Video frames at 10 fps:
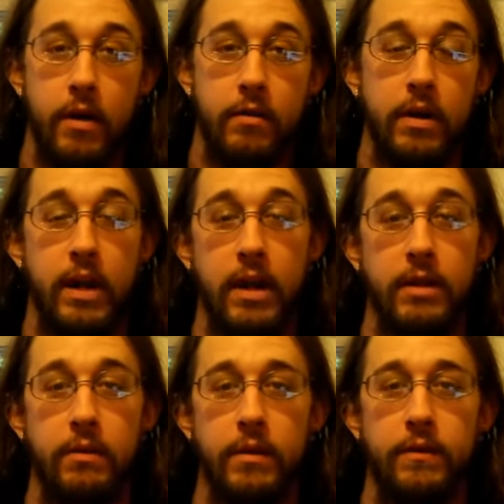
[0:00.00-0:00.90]
hurricane
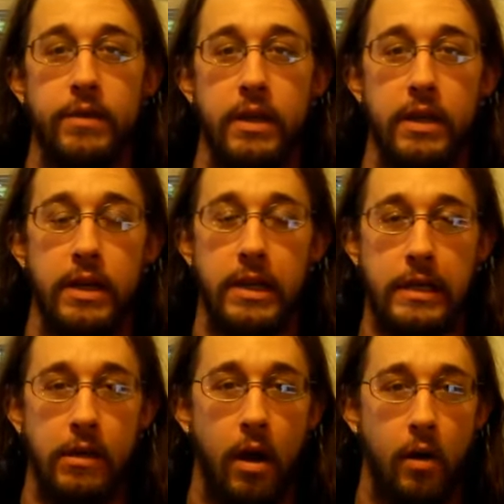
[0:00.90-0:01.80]
that we've seen
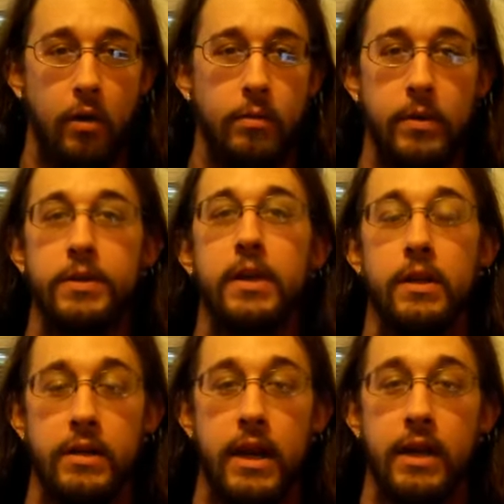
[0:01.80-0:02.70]
in almost a
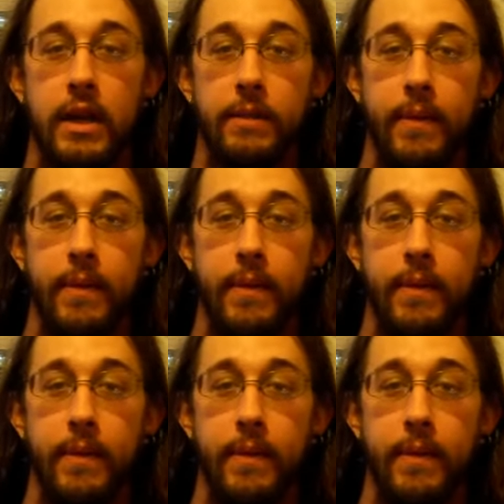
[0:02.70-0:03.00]
decade.